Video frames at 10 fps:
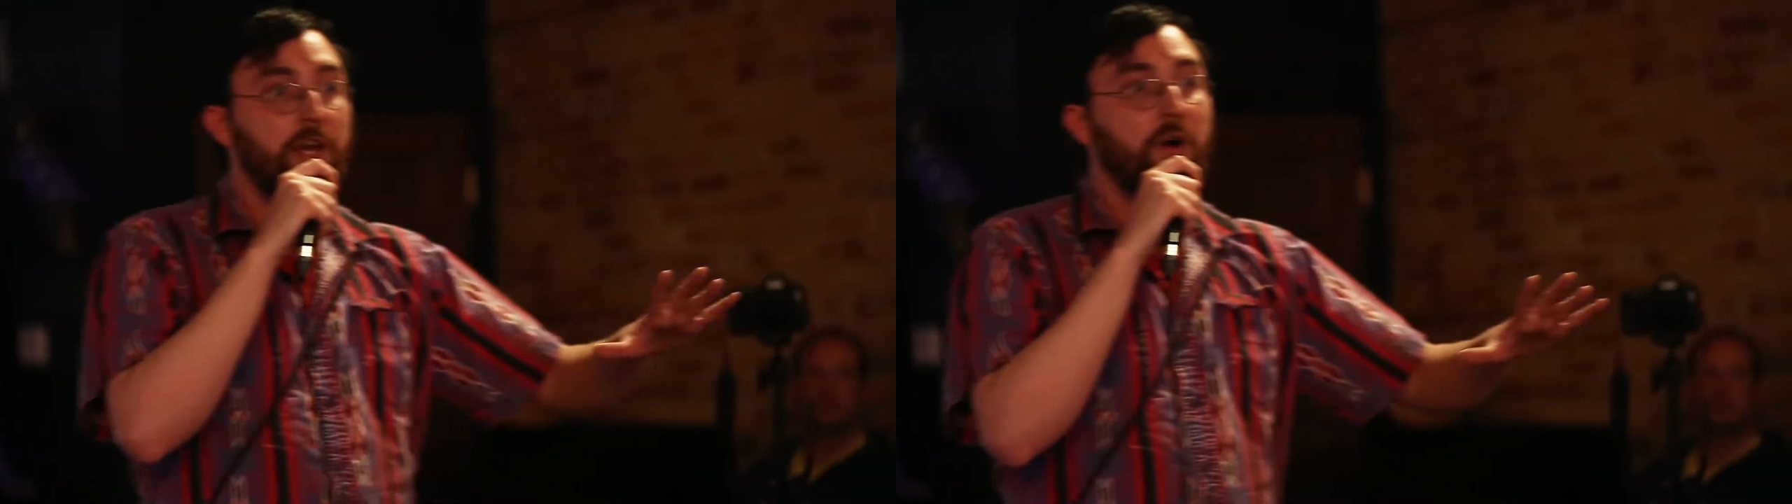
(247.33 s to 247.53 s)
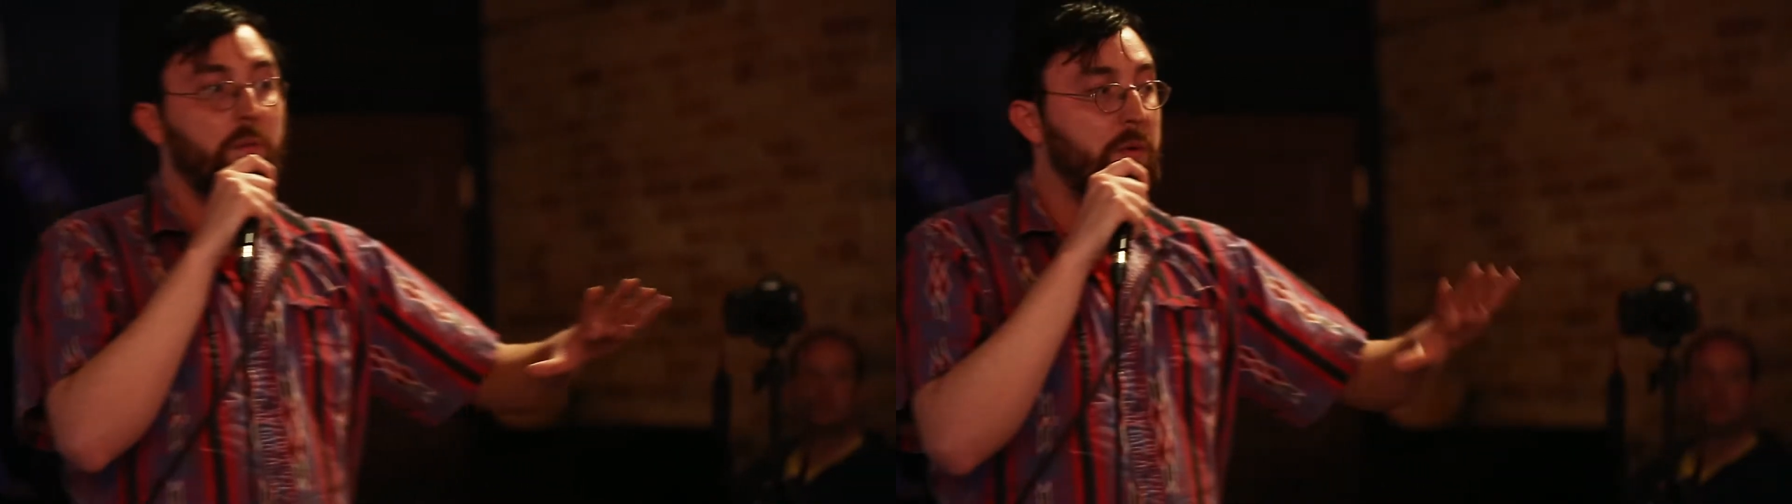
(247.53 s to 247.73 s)

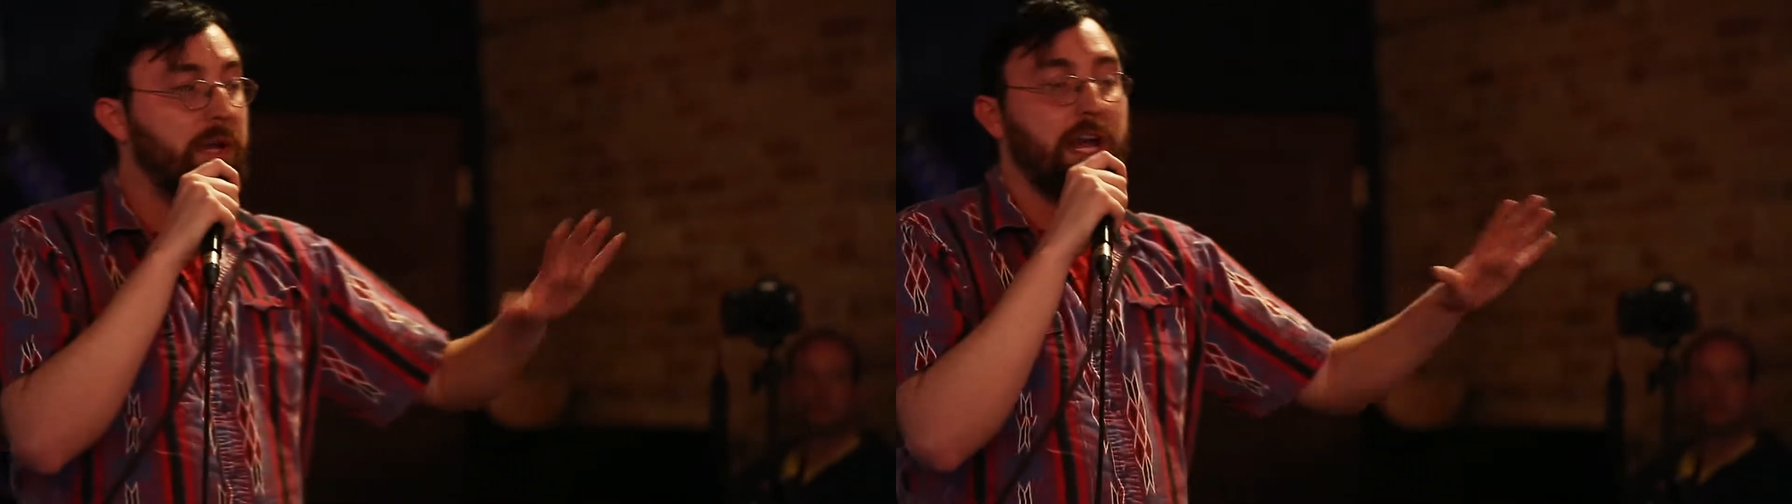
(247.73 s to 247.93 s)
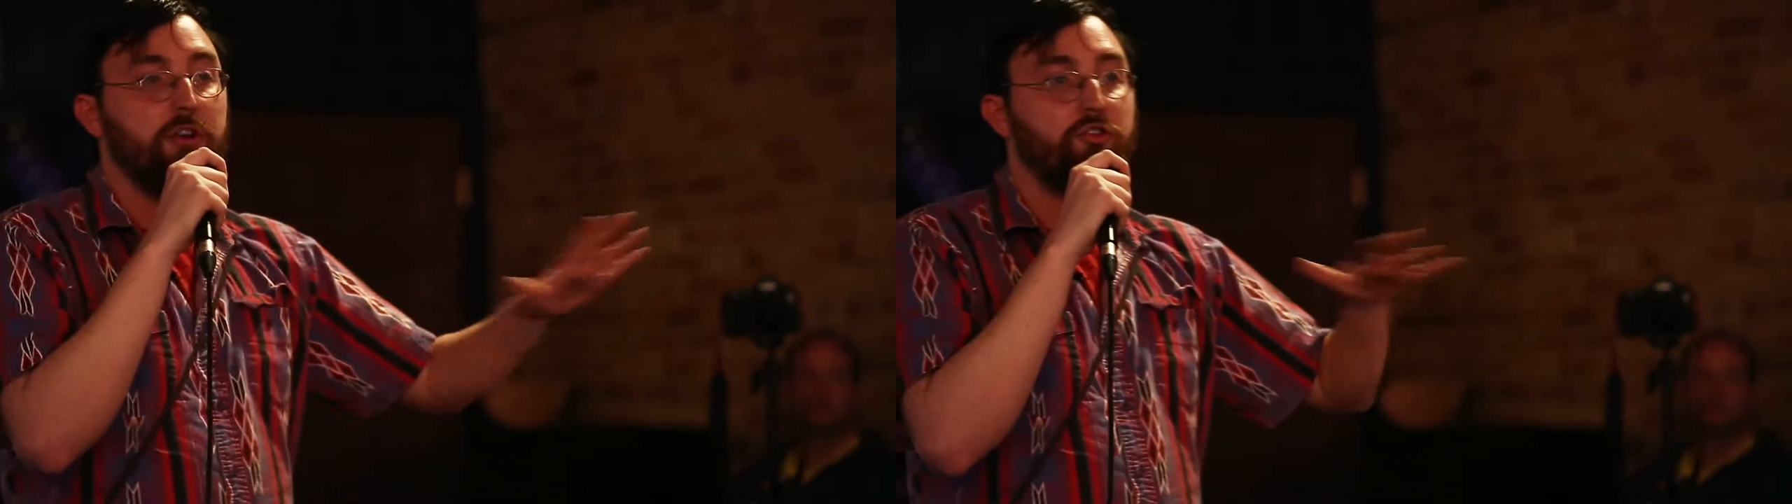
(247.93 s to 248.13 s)
you know, we
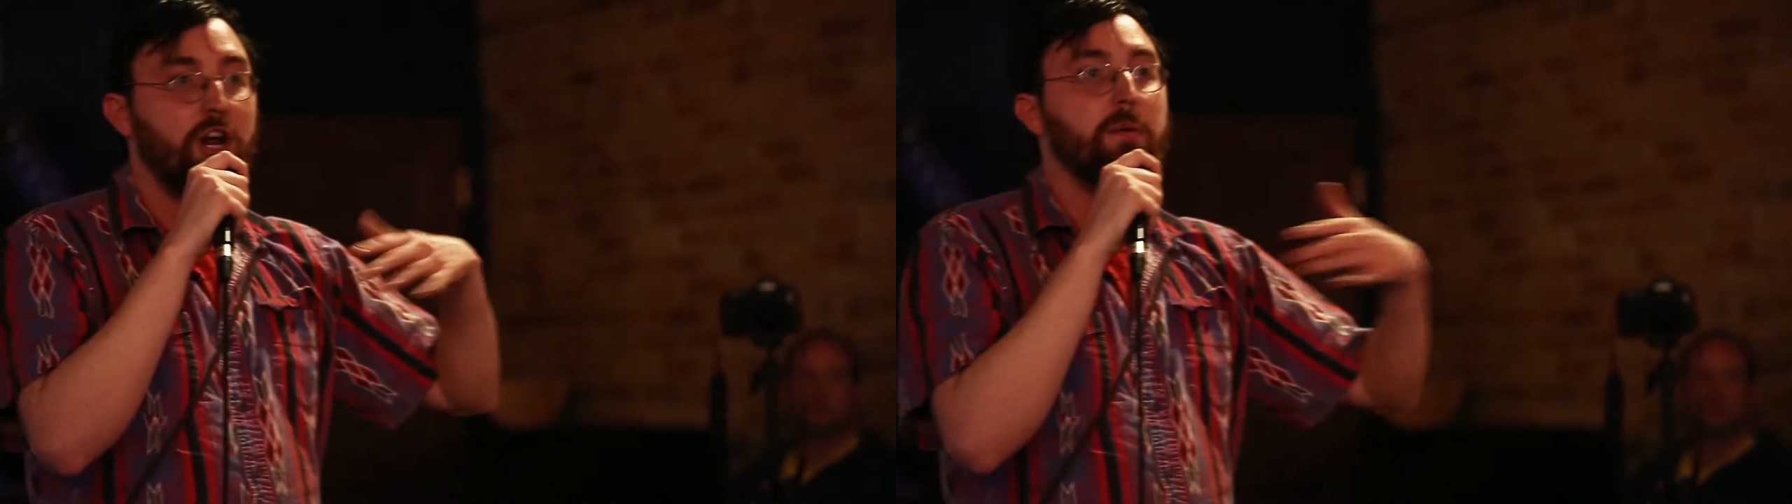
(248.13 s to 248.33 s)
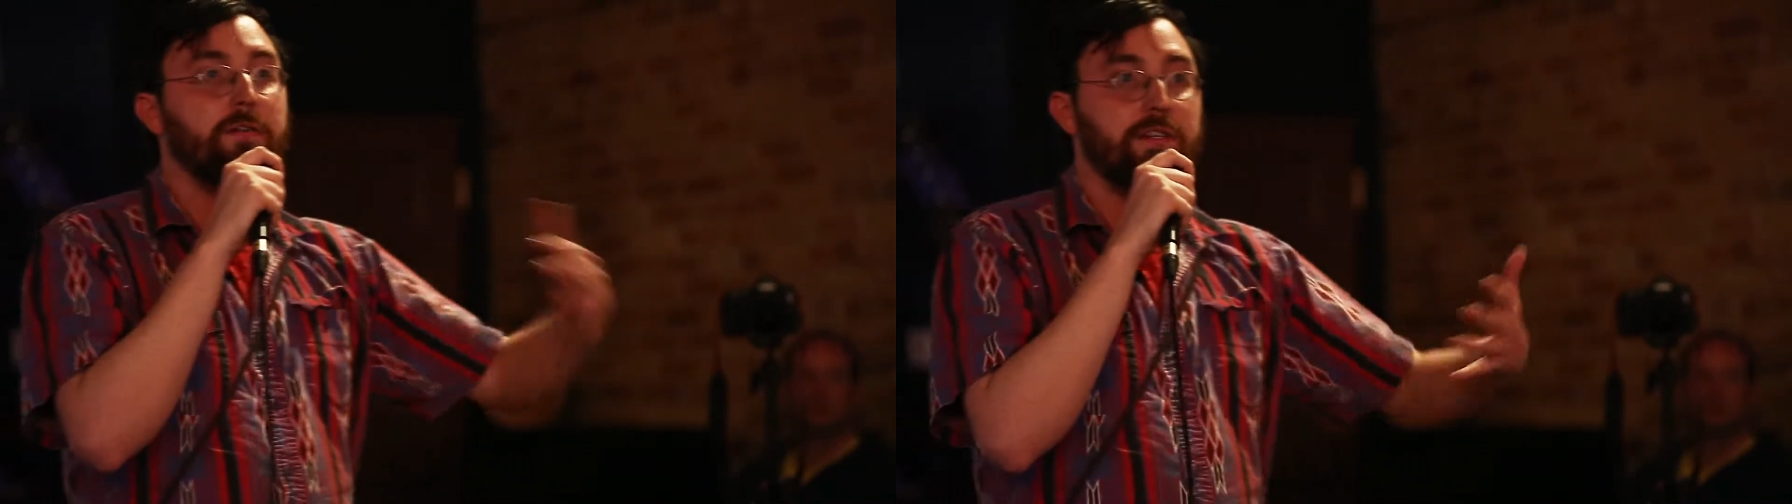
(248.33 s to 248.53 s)
would get in
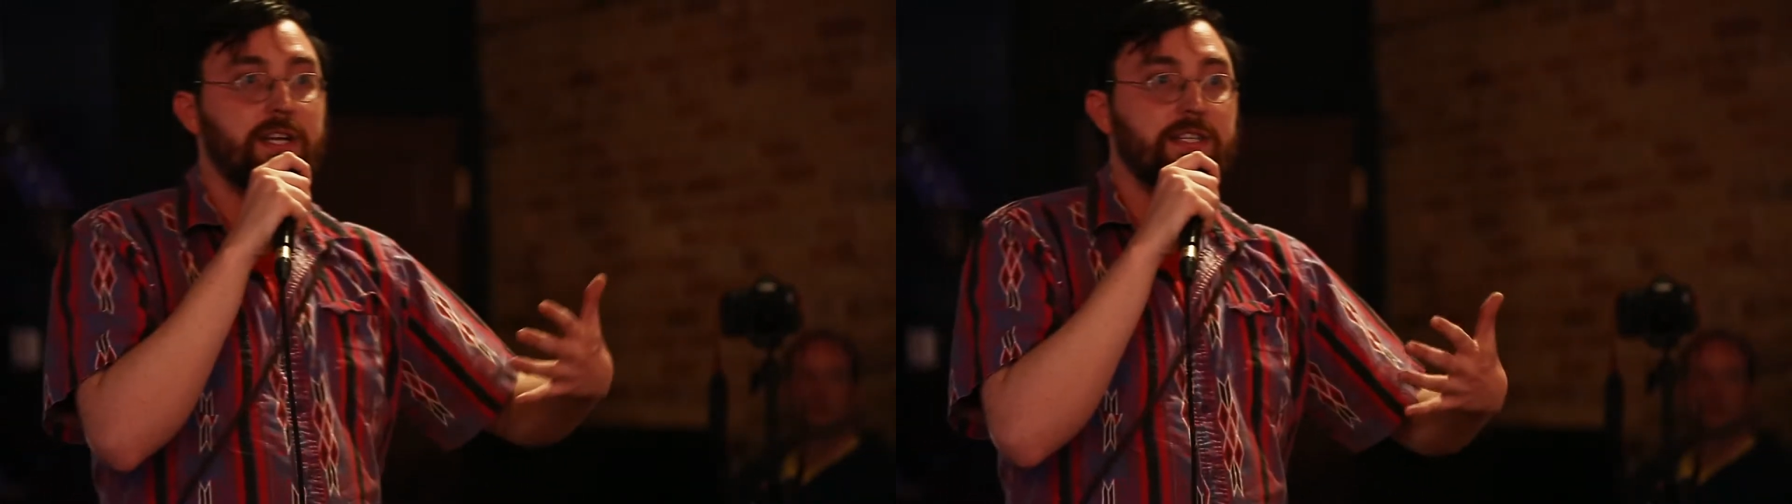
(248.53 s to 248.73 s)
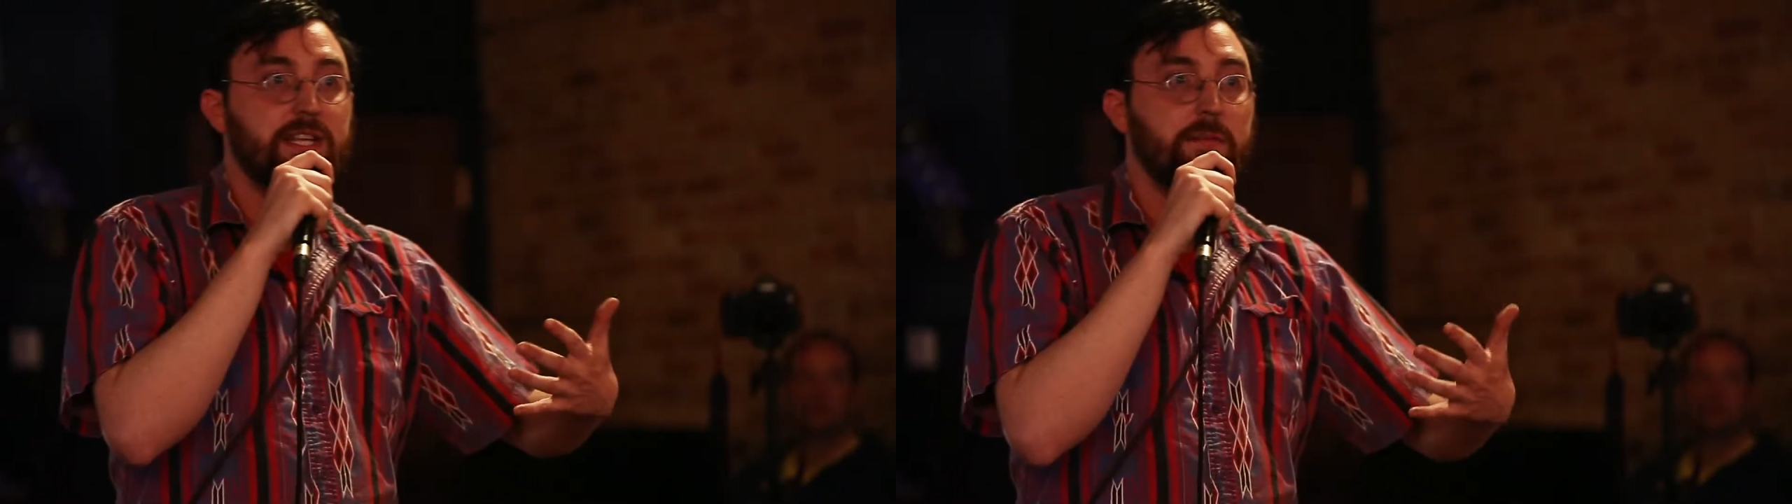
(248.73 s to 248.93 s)
trouble if you
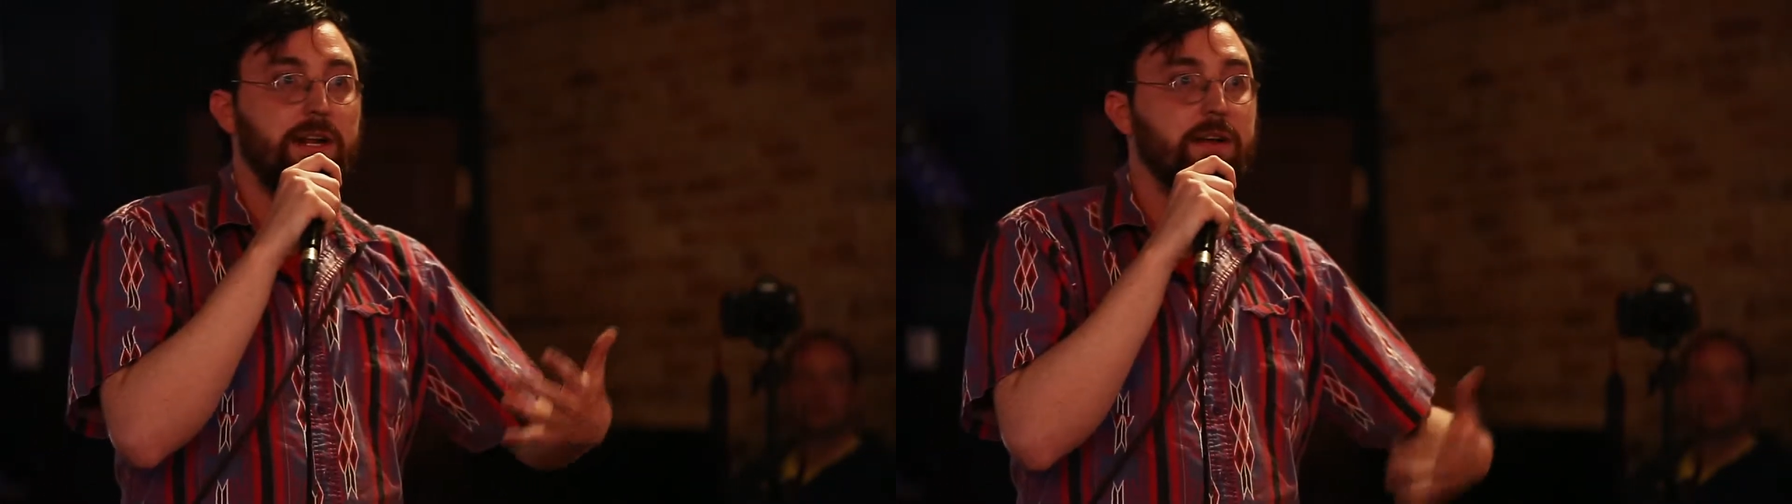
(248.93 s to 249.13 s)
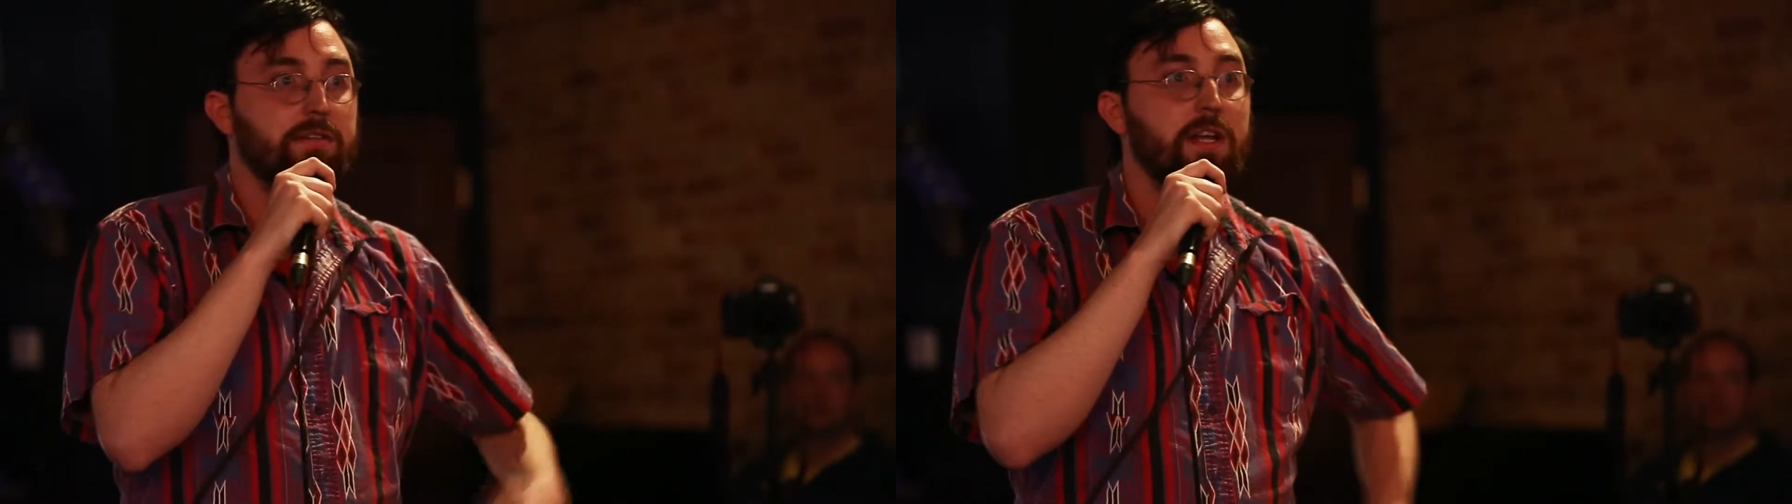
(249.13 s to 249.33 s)
said to
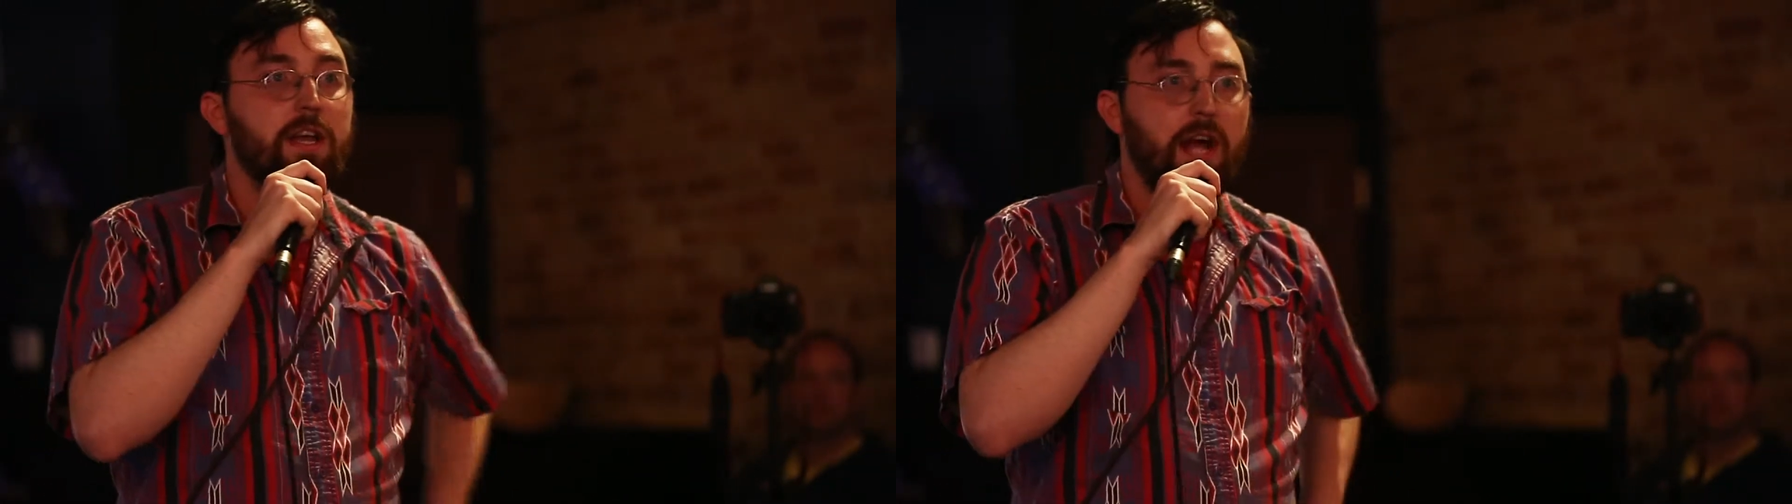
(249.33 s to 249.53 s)
someone else.